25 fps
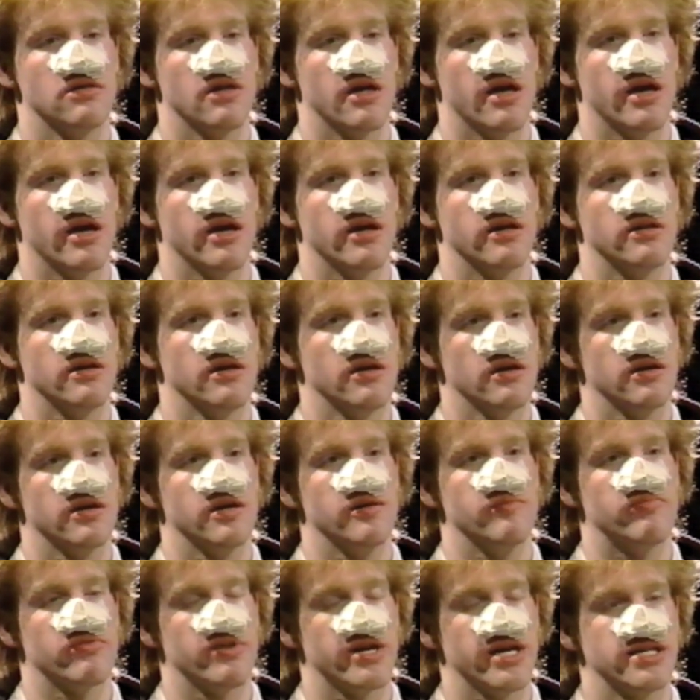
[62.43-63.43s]
And he
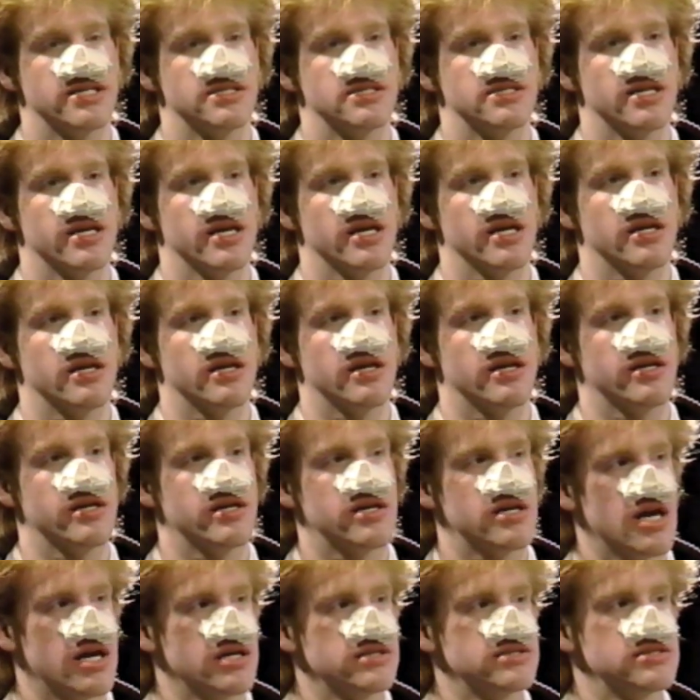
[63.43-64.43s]
breaks it and he
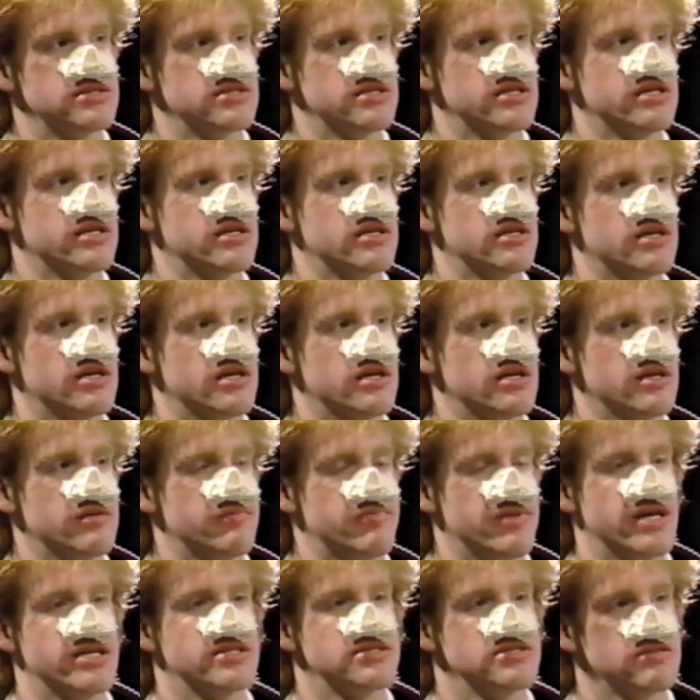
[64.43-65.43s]
cuts it and he
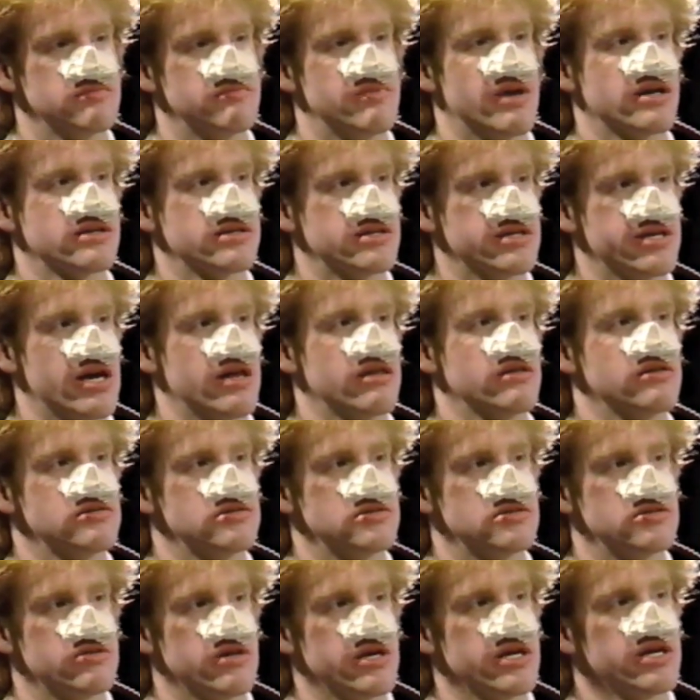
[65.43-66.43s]
pastes it back together
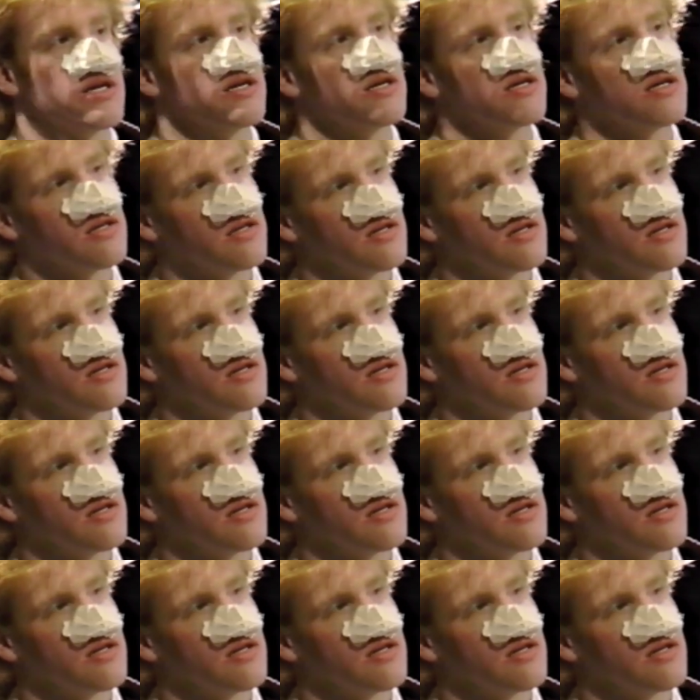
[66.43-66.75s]
straight.